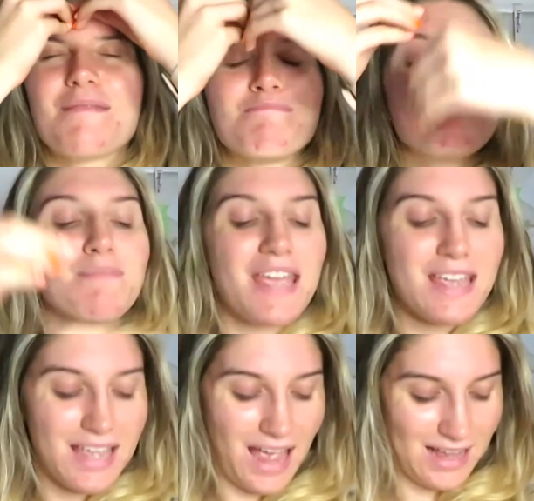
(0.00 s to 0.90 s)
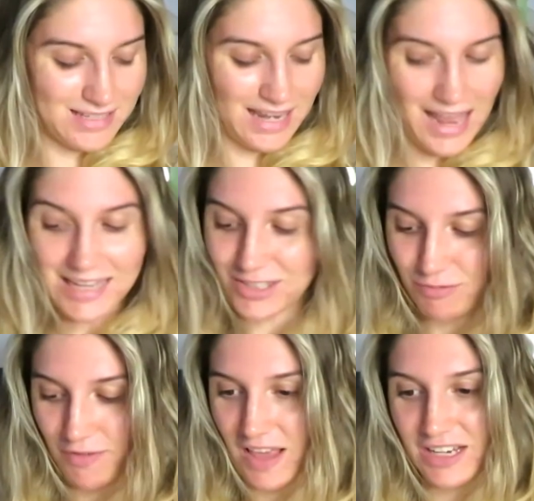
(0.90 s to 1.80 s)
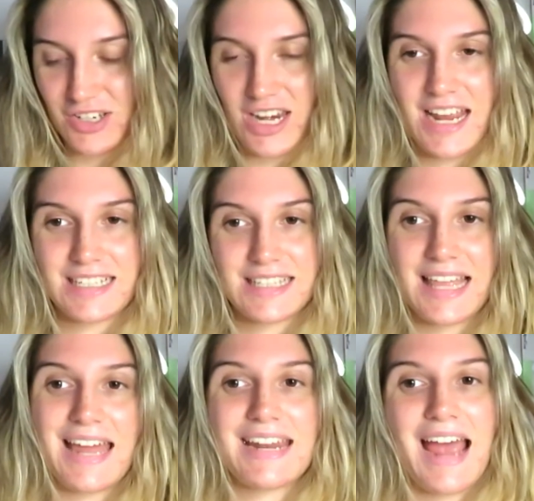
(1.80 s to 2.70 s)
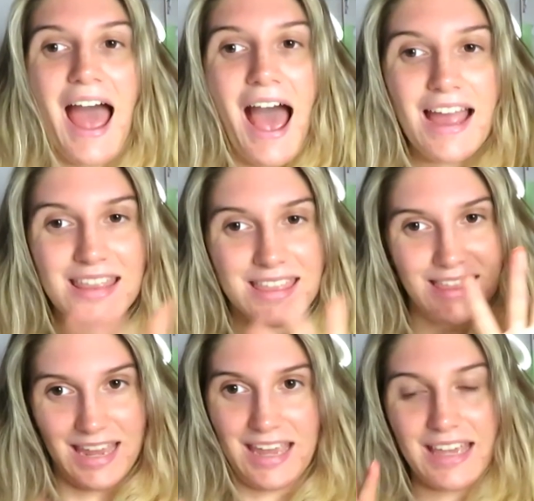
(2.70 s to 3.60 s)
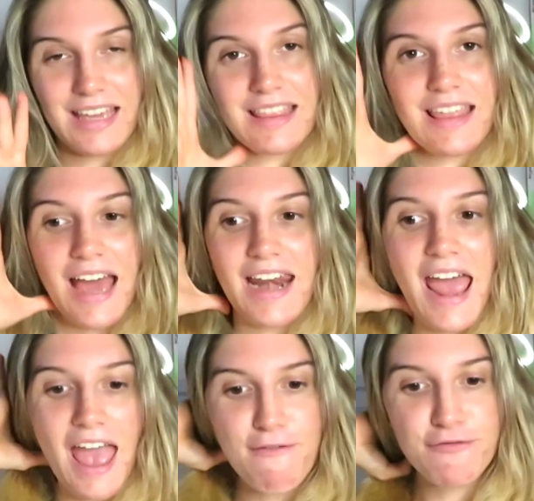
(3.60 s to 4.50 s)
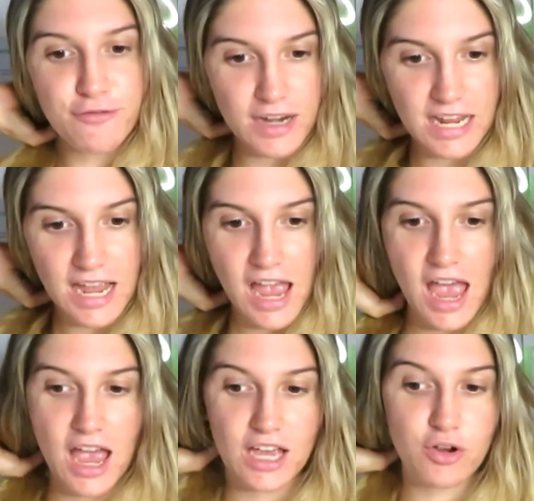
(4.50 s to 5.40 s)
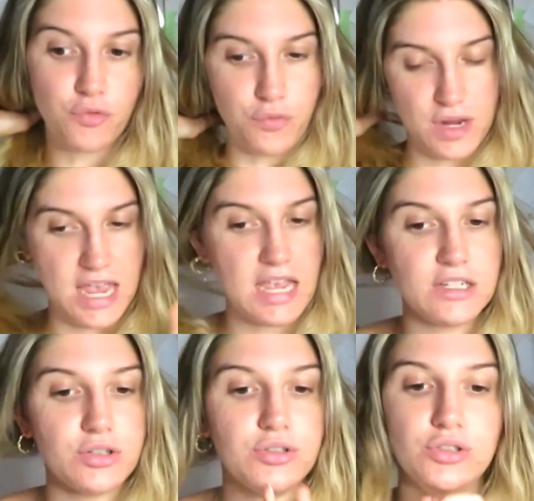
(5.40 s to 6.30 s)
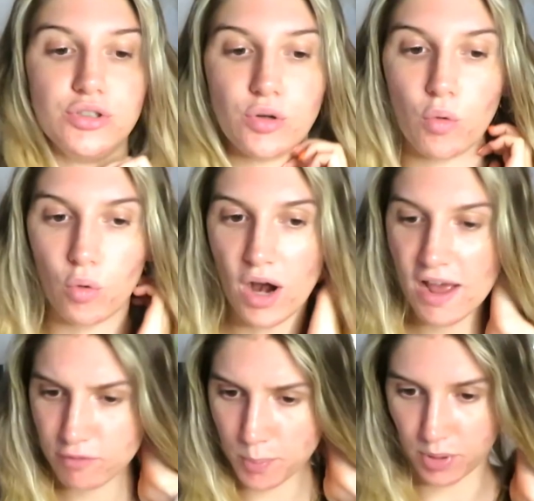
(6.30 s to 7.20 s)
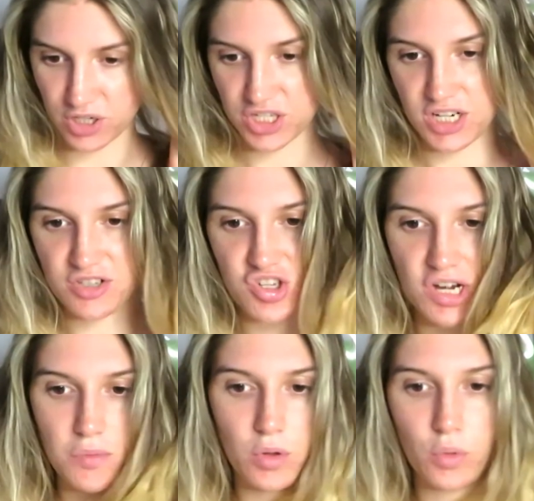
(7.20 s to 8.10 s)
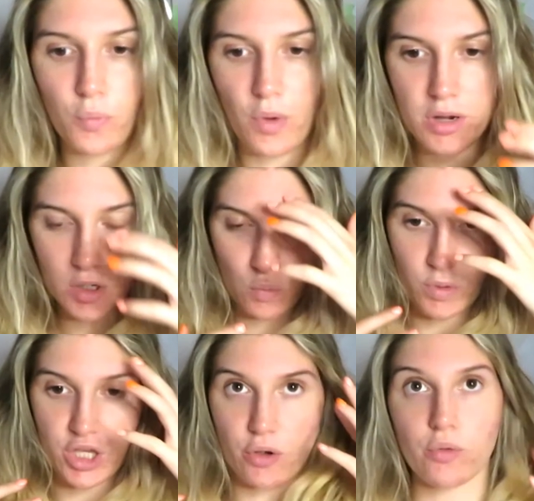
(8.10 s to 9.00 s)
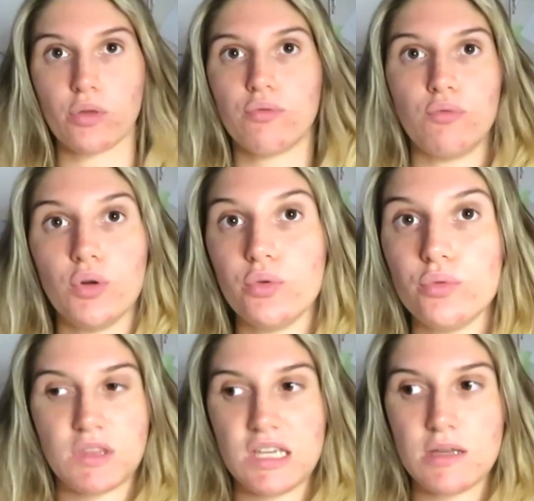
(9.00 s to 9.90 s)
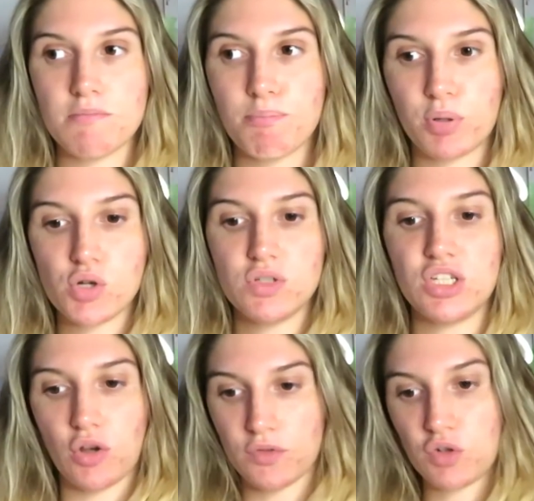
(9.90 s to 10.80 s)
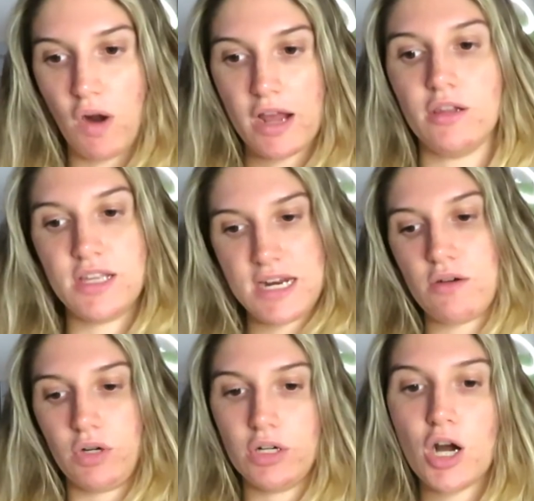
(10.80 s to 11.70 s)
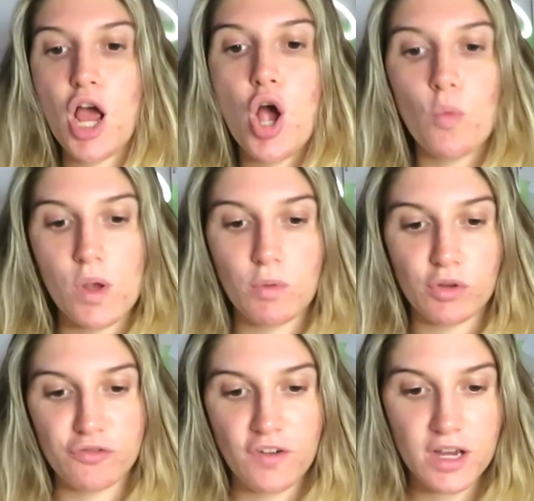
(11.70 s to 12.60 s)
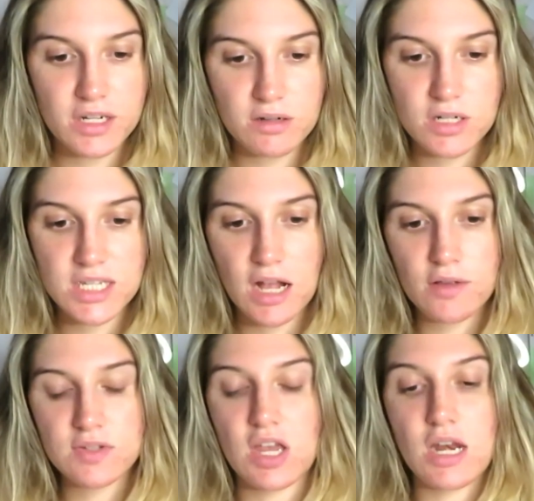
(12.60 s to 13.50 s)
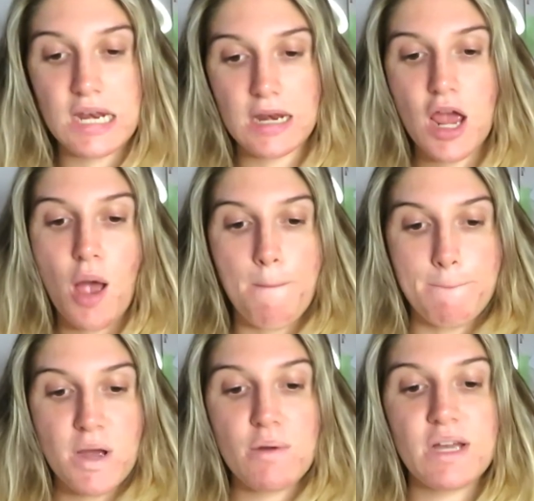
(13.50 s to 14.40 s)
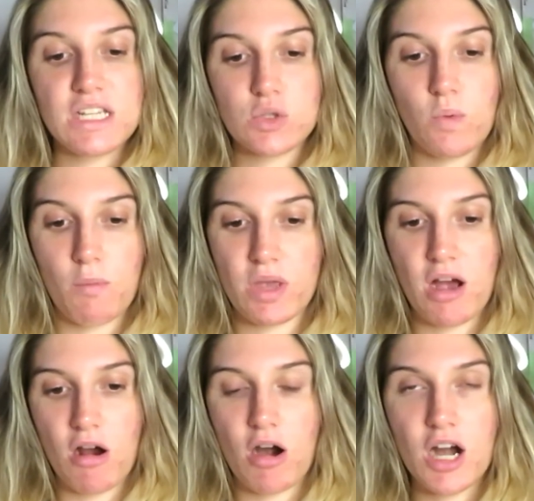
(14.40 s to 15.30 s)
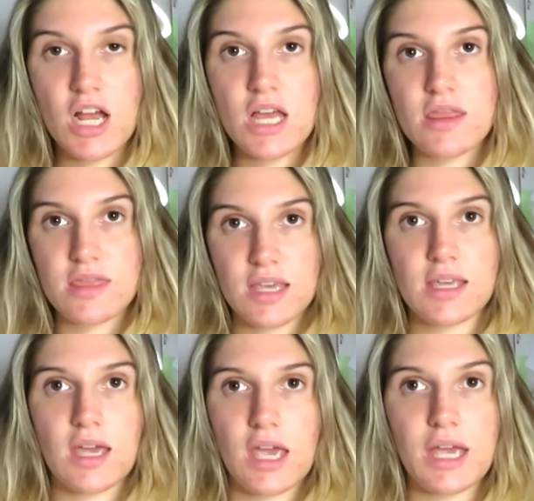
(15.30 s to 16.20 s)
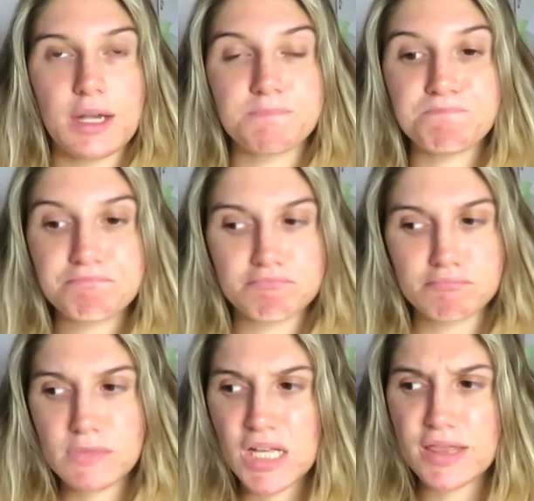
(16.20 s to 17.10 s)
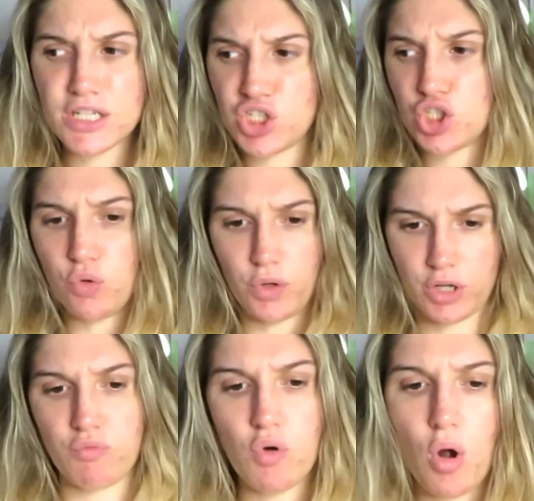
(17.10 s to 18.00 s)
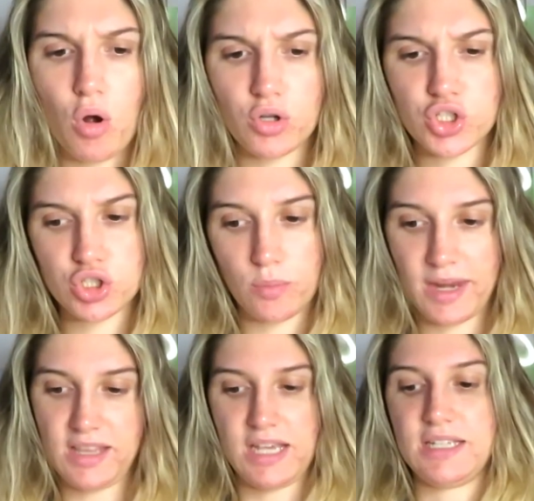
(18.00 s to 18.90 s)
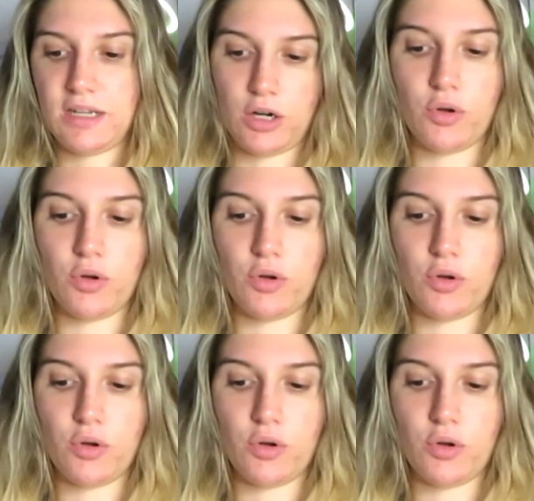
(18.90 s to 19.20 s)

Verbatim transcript: make as last reflection is that I think that every creator or every person in general, when we go through the process of trial and error, we will find ourselves in moments when we are thinking, this is going wrong, so many things are